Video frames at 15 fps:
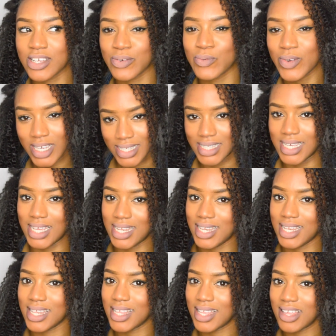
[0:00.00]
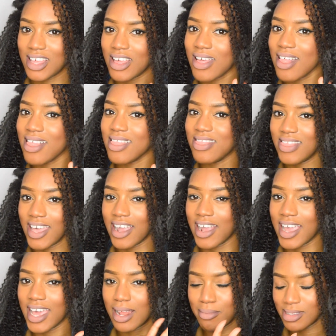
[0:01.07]
reason there,
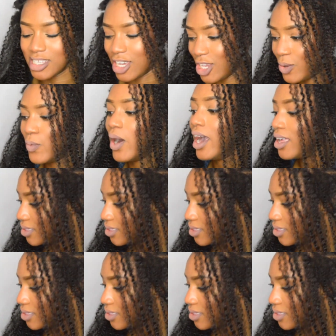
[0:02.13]
and I'm gonna tell you why.